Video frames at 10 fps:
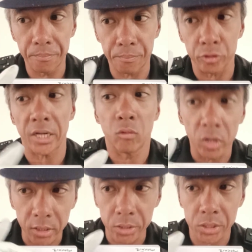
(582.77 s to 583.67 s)
protect the
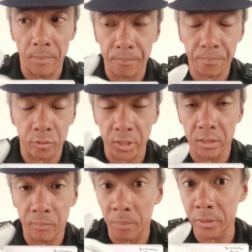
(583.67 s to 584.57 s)
workers and protect
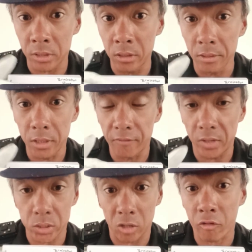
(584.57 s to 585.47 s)
the property if
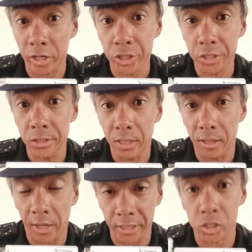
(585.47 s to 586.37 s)
there's a crash,
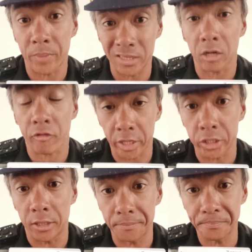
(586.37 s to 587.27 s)
unexpected crash
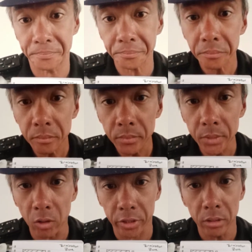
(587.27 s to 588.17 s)
lah.
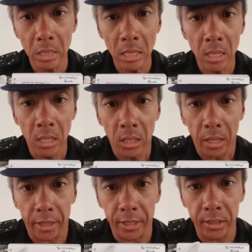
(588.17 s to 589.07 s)
Okay,
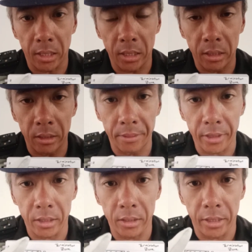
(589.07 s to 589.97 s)
and then
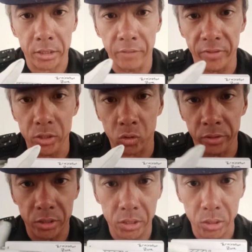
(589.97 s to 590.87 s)
activity
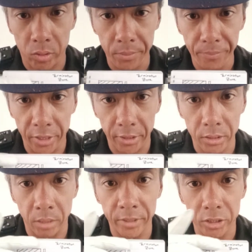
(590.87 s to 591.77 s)
zone is this one, and then
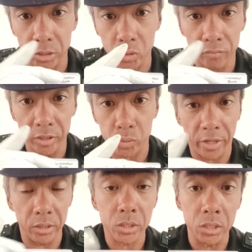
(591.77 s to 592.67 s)
termination zone is where
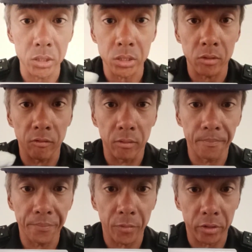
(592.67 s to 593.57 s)
it ceases.
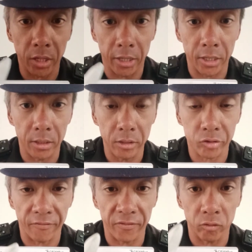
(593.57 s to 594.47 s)
Okay, and then
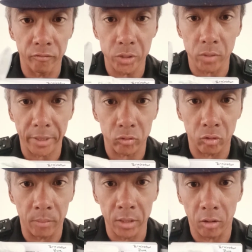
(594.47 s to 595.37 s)
traffic flow resume back to
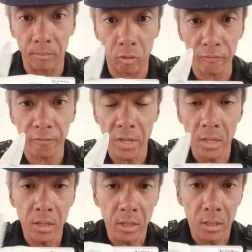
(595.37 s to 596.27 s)
normal on both
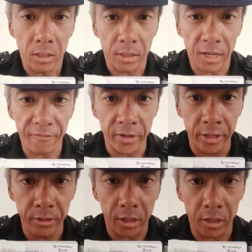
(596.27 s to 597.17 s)
left
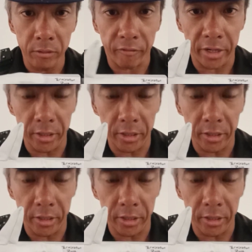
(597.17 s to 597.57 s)
lane and right